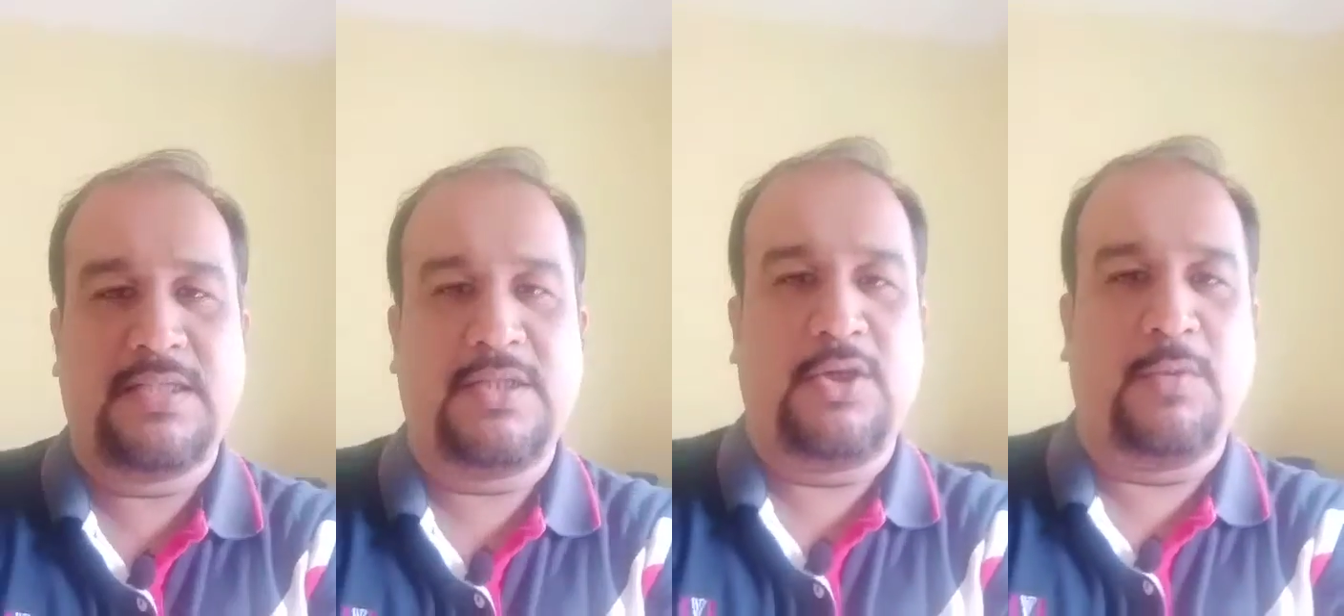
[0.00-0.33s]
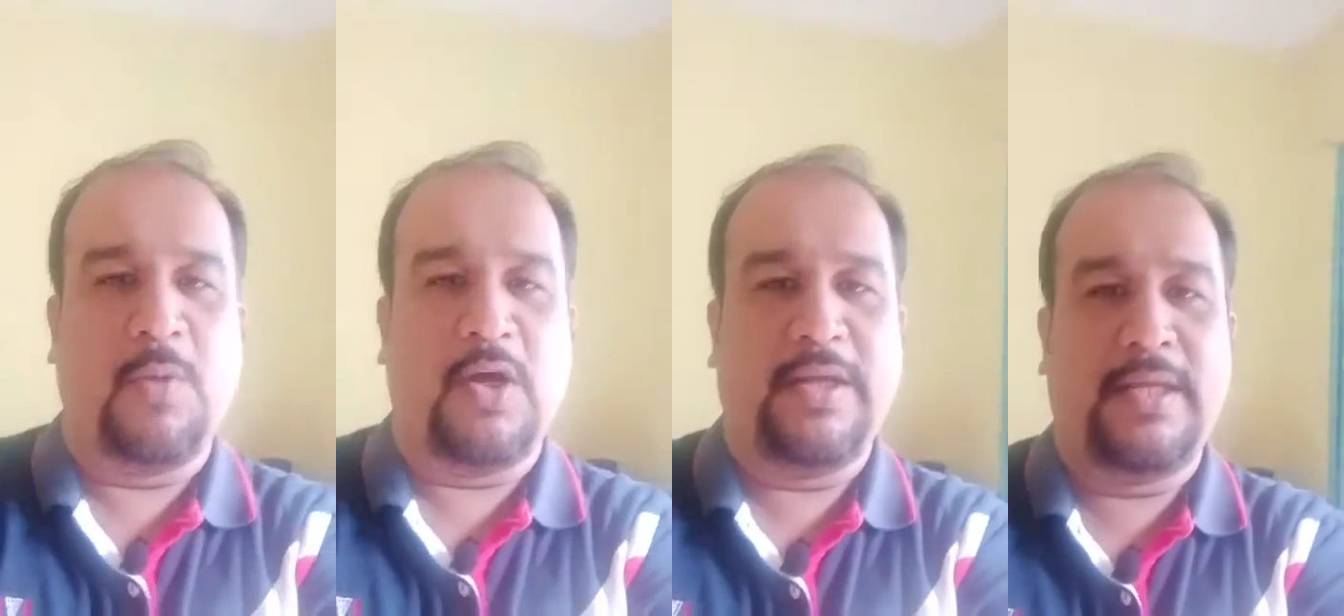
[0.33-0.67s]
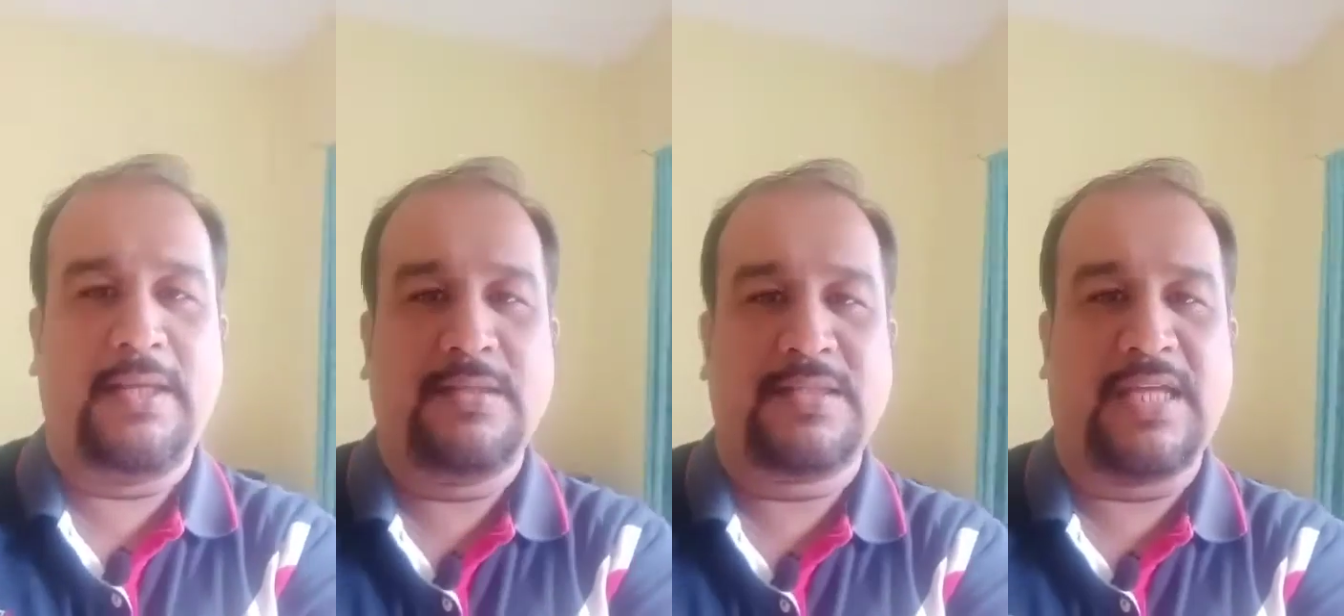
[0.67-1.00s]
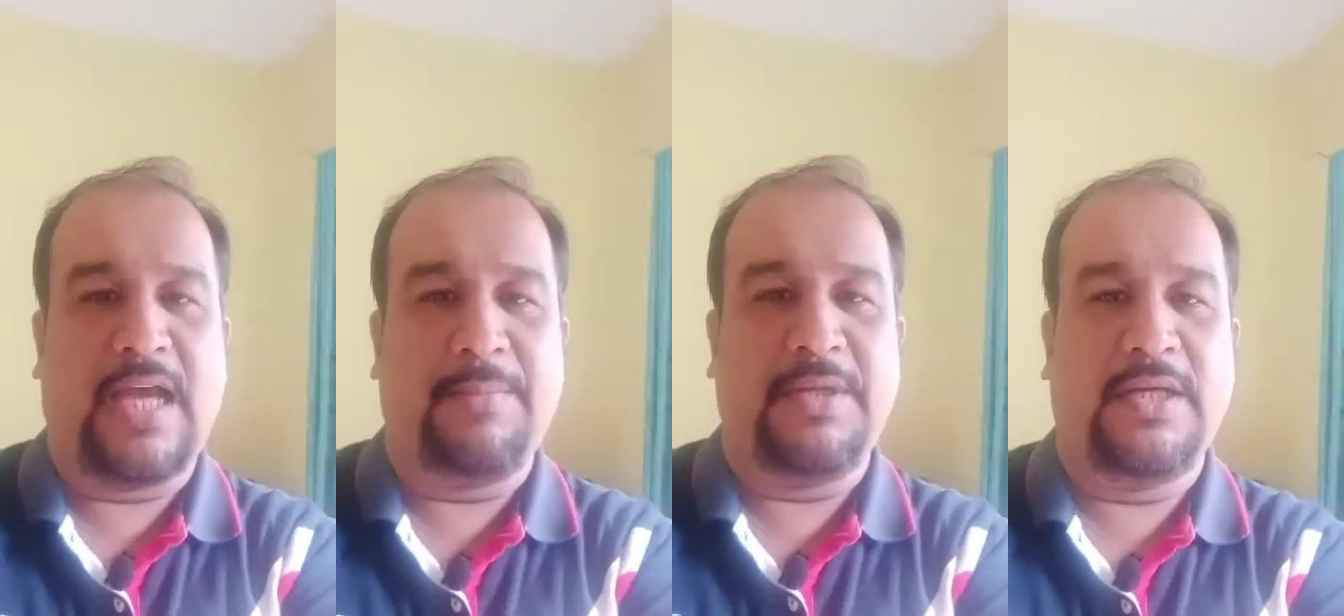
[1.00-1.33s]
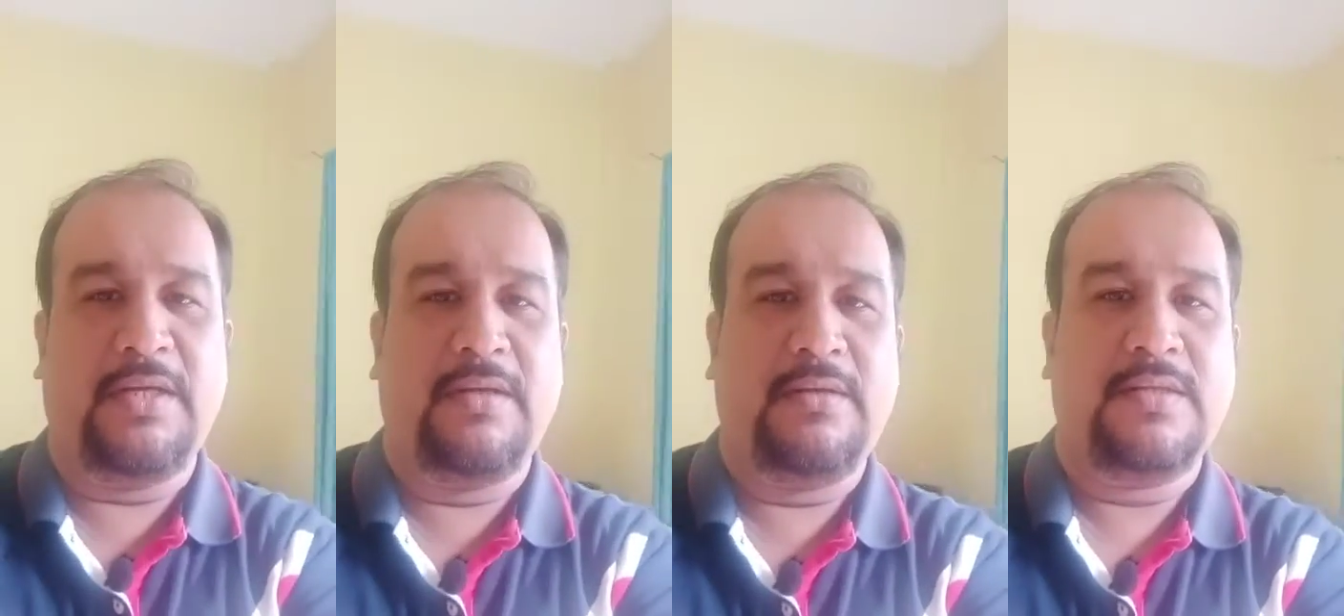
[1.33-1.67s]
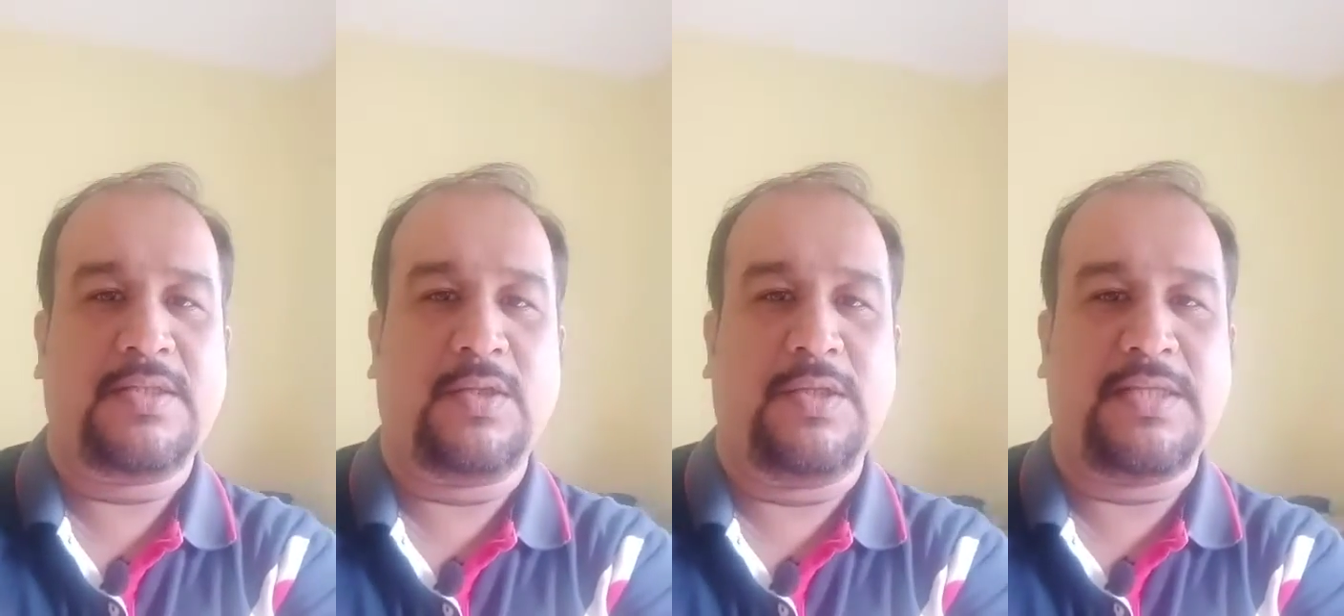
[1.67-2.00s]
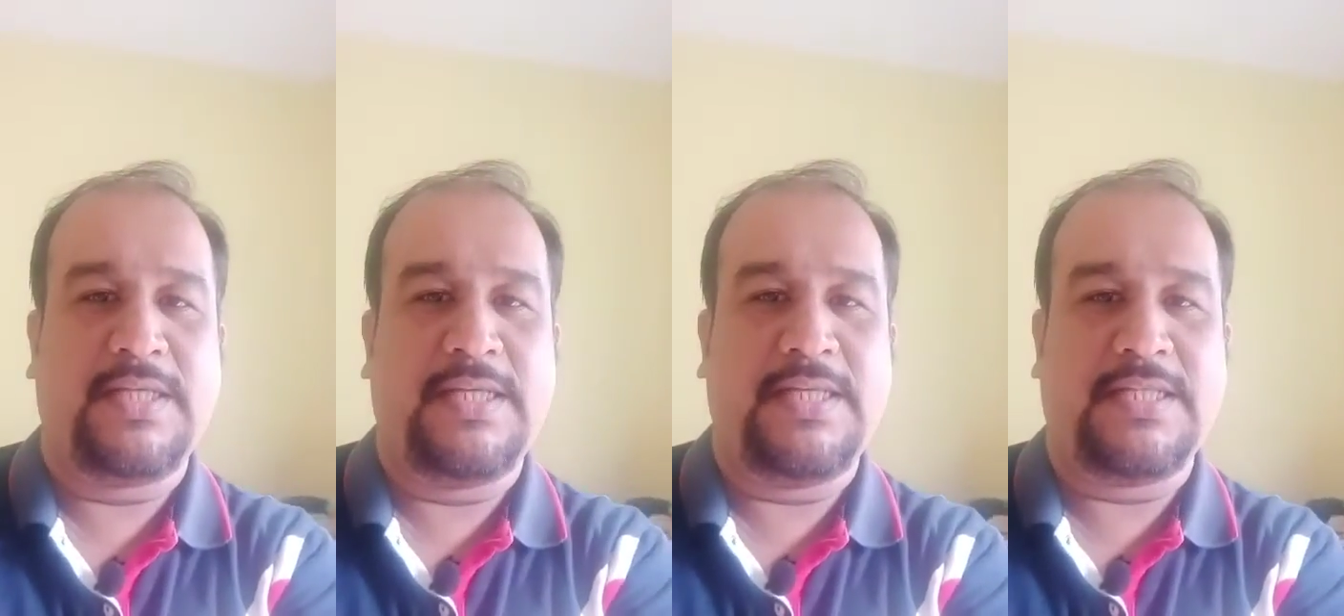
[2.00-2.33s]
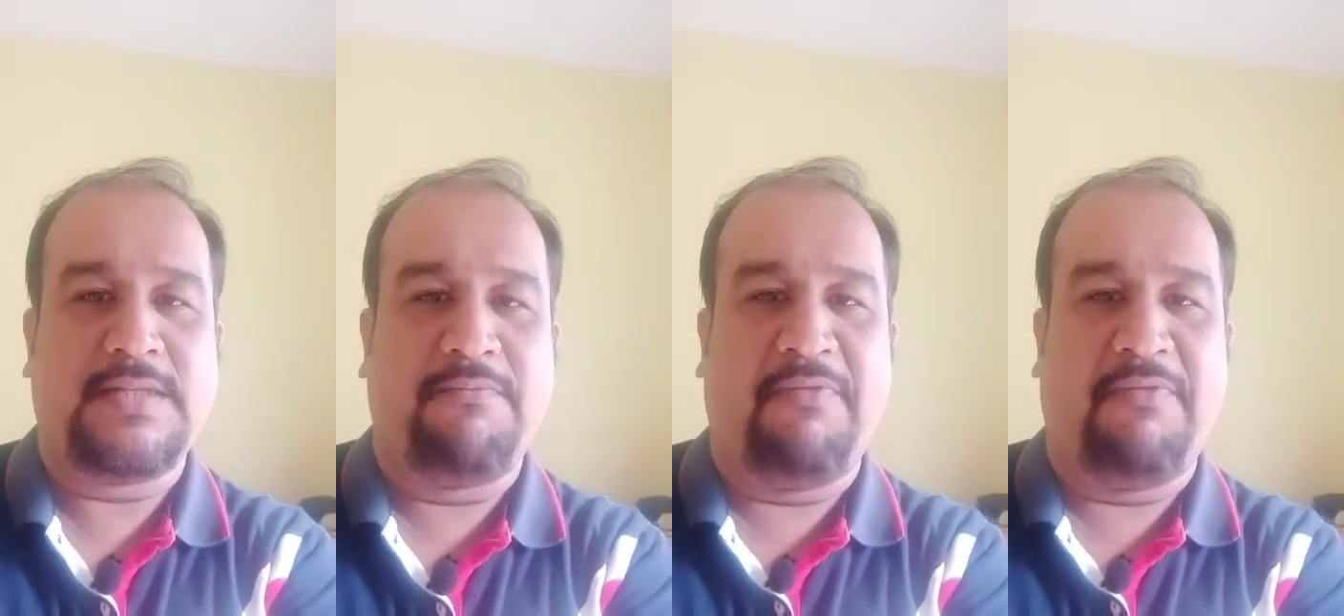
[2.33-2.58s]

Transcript: Good morning, Sam here. So this is